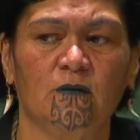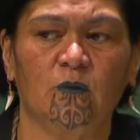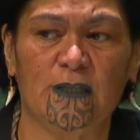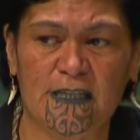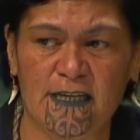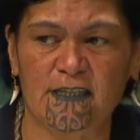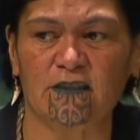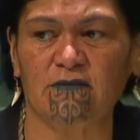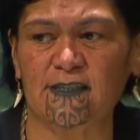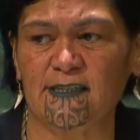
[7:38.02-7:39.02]
We need
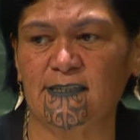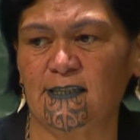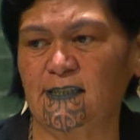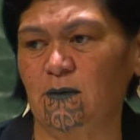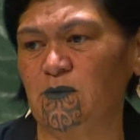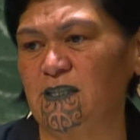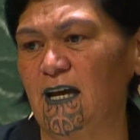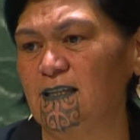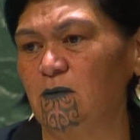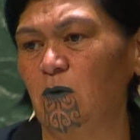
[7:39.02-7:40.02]
to resist attempts to
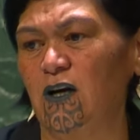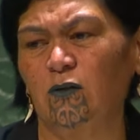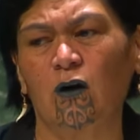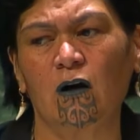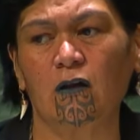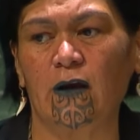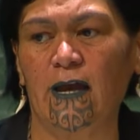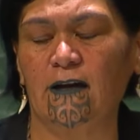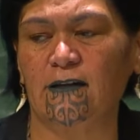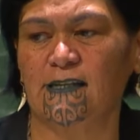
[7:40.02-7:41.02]
undermine or hollow
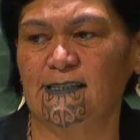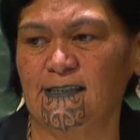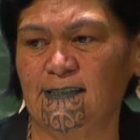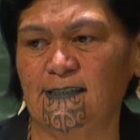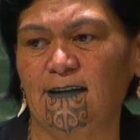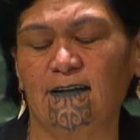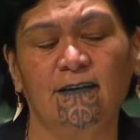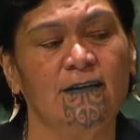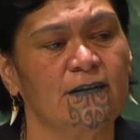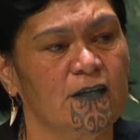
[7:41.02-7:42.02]
out existing
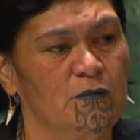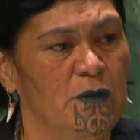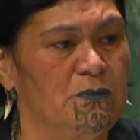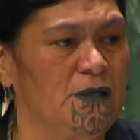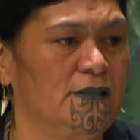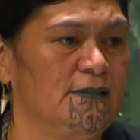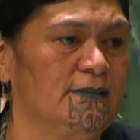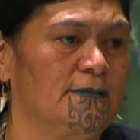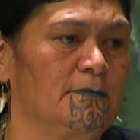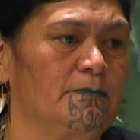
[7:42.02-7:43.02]
commitments.
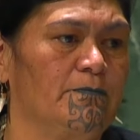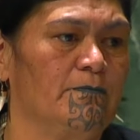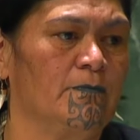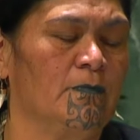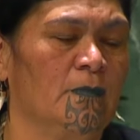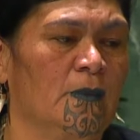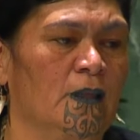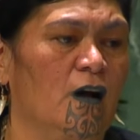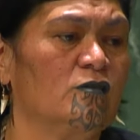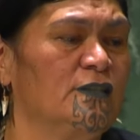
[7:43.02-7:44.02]

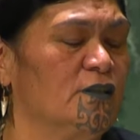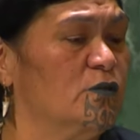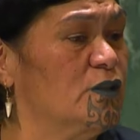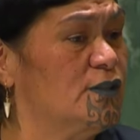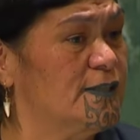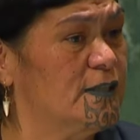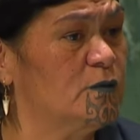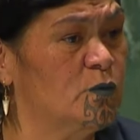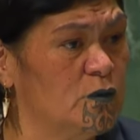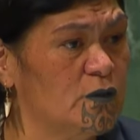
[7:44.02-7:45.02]
Aotearoa New
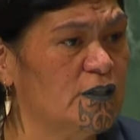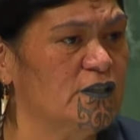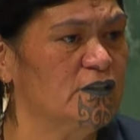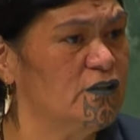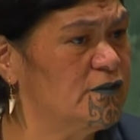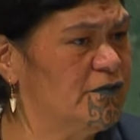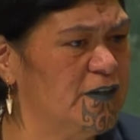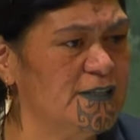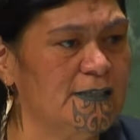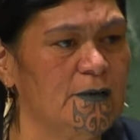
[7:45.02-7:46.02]
Zealand will continue to
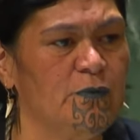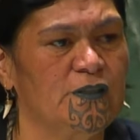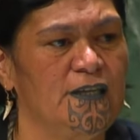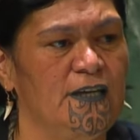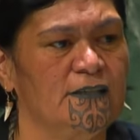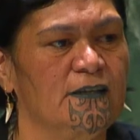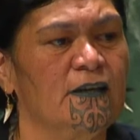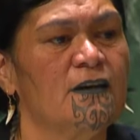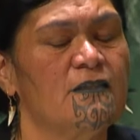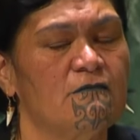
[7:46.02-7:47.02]
fiercely protect
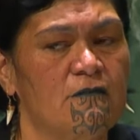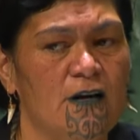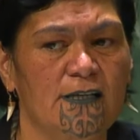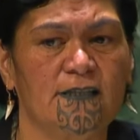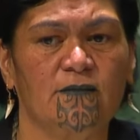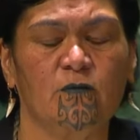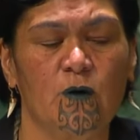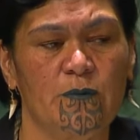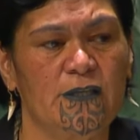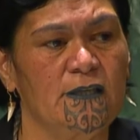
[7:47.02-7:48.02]
the rights of
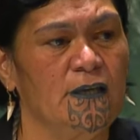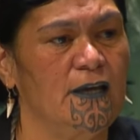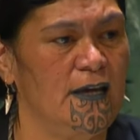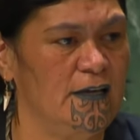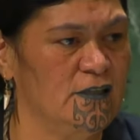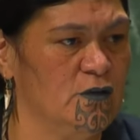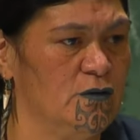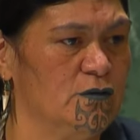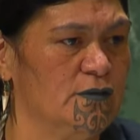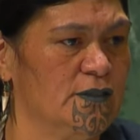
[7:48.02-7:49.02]
women and
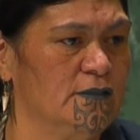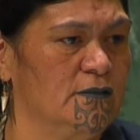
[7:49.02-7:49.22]
girls.